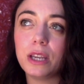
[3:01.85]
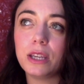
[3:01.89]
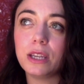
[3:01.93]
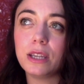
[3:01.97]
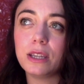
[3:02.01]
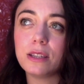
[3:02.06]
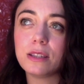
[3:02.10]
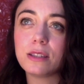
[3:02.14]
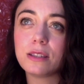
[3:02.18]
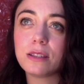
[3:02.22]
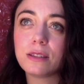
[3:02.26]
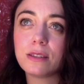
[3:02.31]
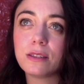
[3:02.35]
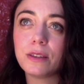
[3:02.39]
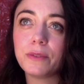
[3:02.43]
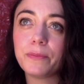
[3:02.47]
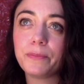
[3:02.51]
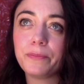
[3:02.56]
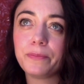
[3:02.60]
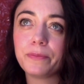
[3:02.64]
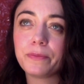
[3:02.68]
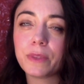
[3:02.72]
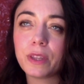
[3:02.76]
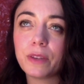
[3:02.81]
and his
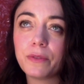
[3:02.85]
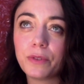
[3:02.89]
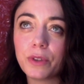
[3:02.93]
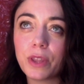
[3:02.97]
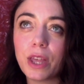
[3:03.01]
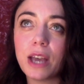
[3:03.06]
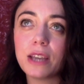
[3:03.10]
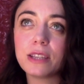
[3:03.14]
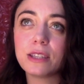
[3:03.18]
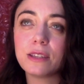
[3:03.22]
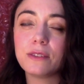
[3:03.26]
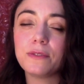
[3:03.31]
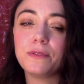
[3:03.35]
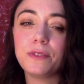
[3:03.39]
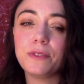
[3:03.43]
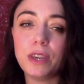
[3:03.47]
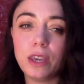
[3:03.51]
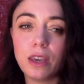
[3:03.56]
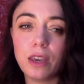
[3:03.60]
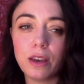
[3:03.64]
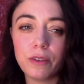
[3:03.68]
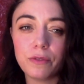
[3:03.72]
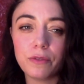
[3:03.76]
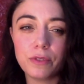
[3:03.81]

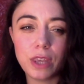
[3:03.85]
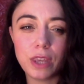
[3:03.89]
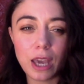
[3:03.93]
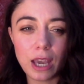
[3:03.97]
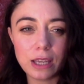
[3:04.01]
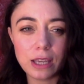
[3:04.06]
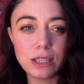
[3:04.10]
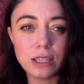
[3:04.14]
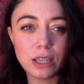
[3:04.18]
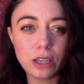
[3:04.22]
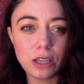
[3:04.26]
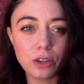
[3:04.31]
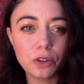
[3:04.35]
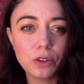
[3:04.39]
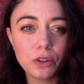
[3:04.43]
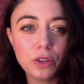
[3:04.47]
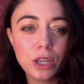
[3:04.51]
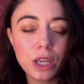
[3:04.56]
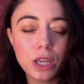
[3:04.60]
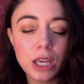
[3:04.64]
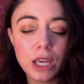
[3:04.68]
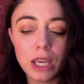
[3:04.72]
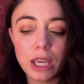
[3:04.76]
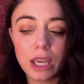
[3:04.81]
philosophy of the
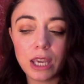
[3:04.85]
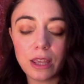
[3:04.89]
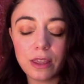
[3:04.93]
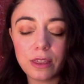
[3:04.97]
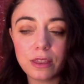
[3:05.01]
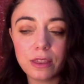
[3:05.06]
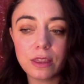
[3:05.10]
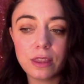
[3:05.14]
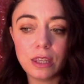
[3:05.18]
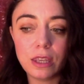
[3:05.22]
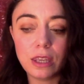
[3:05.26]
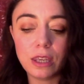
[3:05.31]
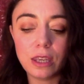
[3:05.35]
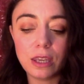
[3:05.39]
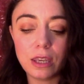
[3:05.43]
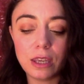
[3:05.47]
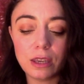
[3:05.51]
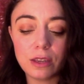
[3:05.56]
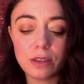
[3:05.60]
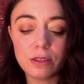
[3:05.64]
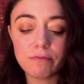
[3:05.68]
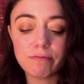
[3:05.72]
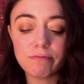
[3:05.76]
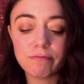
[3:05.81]
ideal in
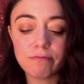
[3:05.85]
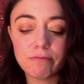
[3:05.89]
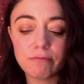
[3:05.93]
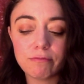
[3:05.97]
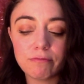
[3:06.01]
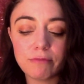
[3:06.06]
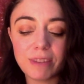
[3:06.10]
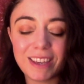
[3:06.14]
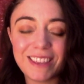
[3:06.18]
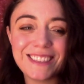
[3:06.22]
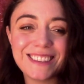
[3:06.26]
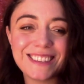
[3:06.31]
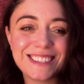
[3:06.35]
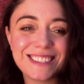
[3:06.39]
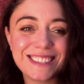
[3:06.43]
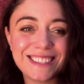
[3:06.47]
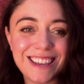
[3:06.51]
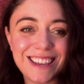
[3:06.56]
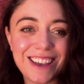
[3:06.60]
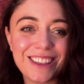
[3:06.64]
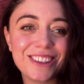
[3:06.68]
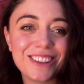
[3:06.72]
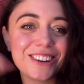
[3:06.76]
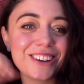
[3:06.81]
the in the
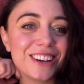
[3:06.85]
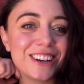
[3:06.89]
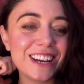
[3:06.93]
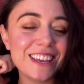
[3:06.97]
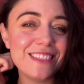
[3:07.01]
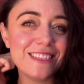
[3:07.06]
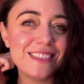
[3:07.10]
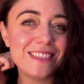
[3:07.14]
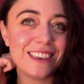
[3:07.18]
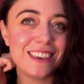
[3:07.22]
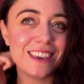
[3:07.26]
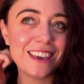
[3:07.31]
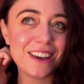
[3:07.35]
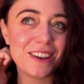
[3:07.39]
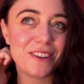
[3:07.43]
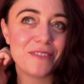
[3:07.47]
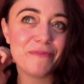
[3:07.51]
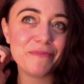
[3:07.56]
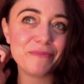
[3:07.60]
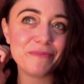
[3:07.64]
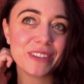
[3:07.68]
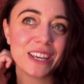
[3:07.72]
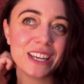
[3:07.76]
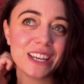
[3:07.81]
stellar, in the
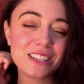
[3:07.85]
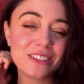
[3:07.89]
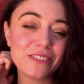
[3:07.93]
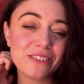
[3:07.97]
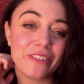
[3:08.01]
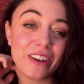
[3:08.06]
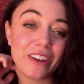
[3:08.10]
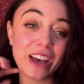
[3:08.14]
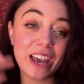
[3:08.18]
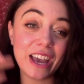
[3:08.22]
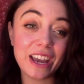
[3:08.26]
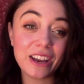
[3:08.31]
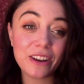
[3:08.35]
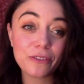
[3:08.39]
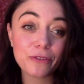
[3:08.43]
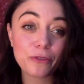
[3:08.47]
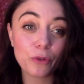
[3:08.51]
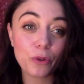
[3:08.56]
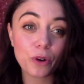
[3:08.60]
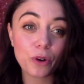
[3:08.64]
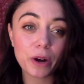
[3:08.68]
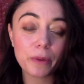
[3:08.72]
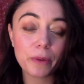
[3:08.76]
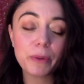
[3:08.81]
um, divine
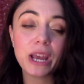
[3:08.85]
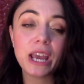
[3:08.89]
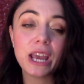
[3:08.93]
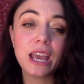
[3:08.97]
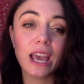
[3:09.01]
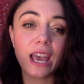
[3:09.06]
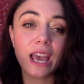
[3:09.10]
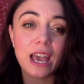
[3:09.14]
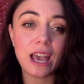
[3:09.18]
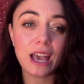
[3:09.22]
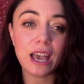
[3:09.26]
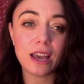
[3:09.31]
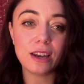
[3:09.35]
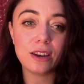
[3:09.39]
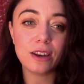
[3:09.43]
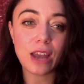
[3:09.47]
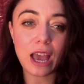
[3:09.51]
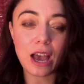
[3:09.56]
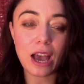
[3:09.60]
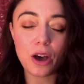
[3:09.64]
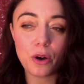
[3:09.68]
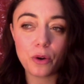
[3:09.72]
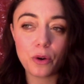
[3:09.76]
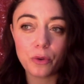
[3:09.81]
form, and
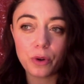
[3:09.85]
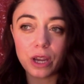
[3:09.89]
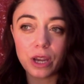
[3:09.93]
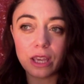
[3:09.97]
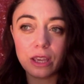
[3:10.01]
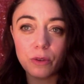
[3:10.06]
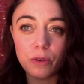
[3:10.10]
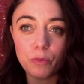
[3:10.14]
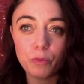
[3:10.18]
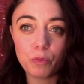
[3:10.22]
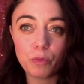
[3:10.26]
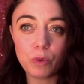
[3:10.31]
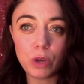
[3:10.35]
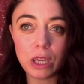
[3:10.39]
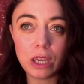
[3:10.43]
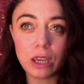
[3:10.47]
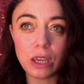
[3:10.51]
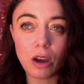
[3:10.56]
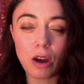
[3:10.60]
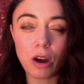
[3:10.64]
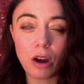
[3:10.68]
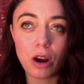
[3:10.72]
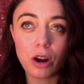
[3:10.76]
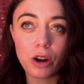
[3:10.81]
how it,
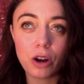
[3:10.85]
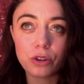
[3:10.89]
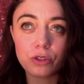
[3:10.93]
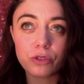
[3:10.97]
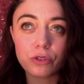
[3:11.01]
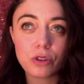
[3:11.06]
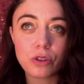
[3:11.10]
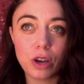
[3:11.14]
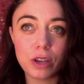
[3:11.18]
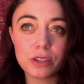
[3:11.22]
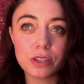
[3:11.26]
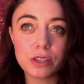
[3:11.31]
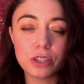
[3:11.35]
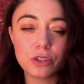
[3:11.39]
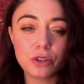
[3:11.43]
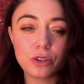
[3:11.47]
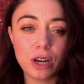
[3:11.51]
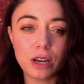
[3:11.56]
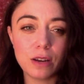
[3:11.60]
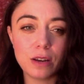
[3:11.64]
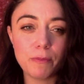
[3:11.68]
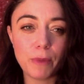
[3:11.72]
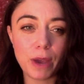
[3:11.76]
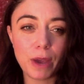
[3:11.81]
we are constantly
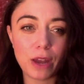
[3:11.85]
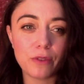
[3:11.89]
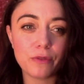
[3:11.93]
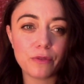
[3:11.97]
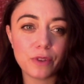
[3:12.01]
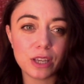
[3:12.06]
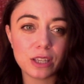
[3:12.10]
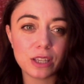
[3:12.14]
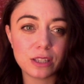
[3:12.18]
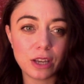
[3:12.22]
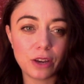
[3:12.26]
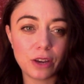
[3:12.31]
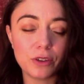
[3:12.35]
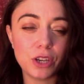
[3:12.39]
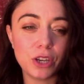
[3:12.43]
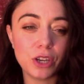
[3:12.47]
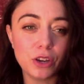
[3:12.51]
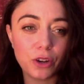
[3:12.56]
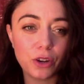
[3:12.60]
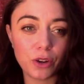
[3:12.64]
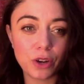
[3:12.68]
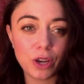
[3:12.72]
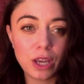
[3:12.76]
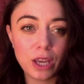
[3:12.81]
trying to manifest down
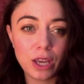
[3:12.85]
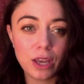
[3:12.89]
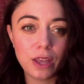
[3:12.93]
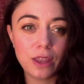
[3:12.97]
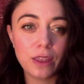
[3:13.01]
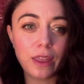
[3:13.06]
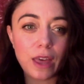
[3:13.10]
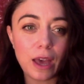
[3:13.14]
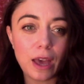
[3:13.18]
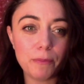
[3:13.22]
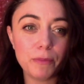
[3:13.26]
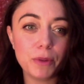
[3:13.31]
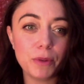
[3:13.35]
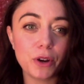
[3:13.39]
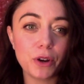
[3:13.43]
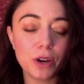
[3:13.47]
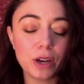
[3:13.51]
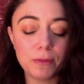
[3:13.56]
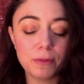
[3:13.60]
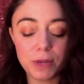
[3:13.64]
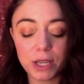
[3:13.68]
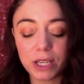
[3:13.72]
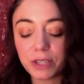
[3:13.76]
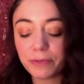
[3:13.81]
here that
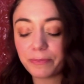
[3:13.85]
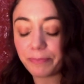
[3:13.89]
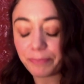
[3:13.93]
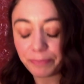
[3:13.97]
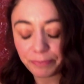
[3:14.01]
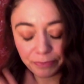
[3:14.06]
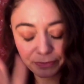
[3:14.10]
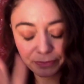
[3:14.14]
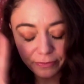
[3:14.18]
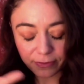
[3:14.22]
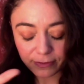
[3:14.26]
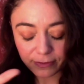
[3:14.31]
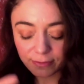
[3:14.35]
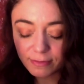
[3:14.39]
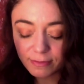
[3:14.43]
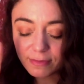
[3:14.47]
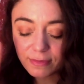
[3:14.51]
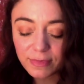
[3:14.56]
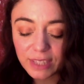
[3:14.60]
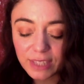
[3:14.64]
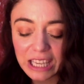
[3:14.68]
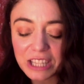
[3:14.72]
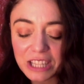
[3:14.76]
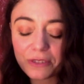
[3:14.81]
mirror image.
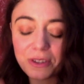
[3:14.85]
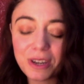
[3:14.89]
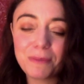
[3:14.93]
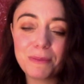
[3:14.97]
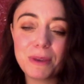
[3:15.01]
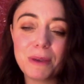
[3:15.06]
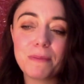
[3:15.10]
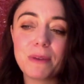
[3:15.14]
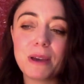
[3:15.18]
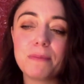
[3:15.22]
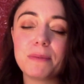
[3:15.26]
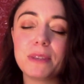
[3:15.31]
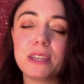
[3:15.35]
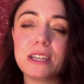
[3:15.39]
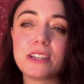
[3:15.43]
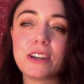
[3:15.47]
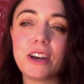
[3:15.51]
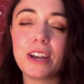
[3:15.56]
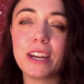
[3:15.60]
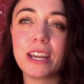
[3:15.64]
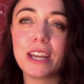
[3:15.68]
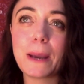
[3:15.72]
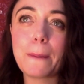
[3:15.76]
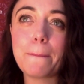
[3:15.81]
That's what I mean by
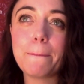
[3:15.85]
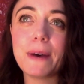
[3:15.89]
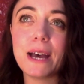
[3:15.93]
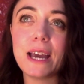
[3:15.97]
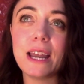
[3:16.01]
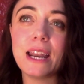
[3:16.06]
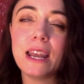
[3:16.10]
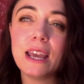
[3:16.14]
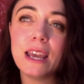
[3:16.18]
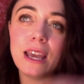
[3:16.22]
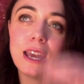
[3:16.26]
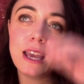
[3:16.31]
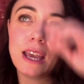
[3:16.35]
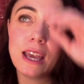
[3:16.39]
platonic. But